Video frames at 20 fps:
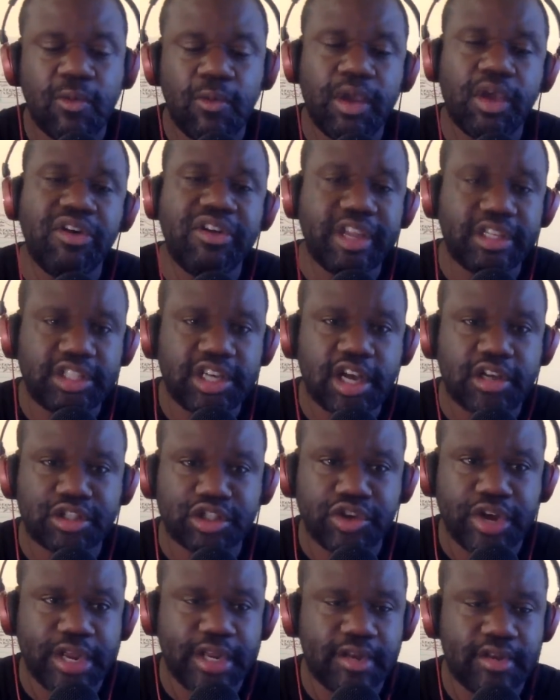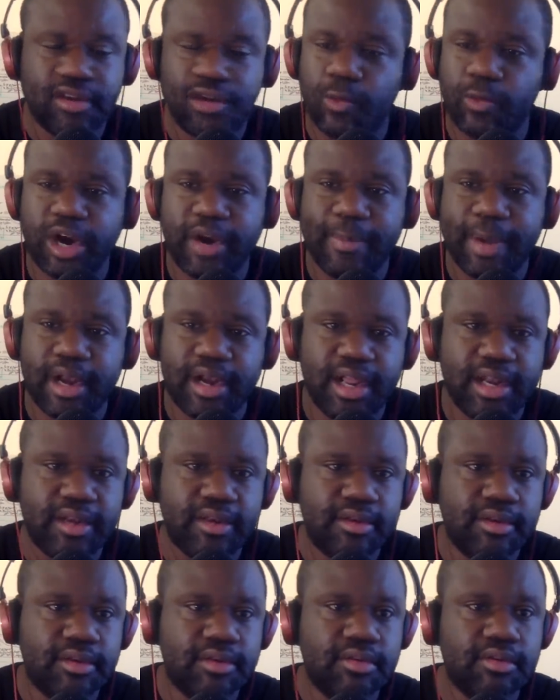we gonna get y'all straight. Don't worry about
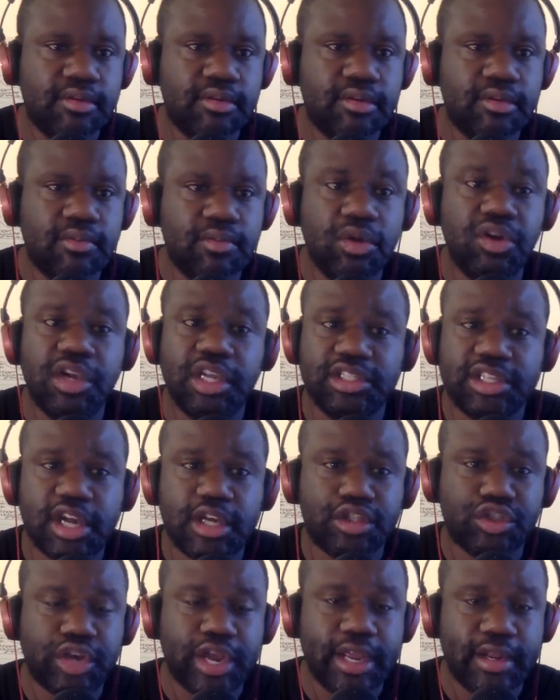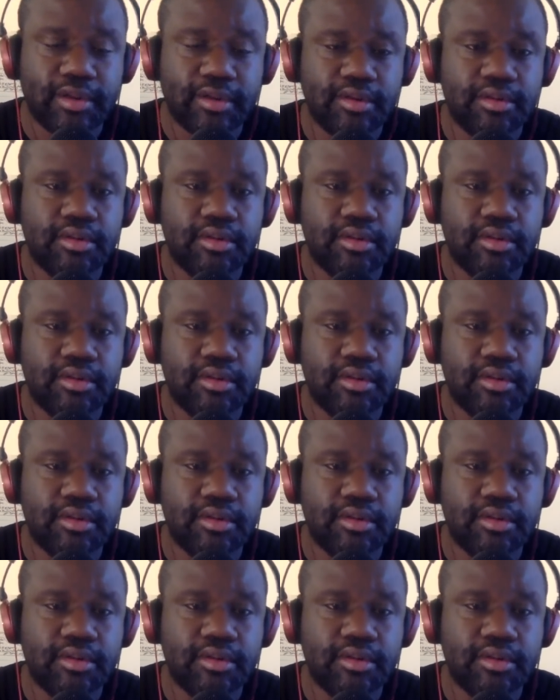nothing. we gonna get y'all straight.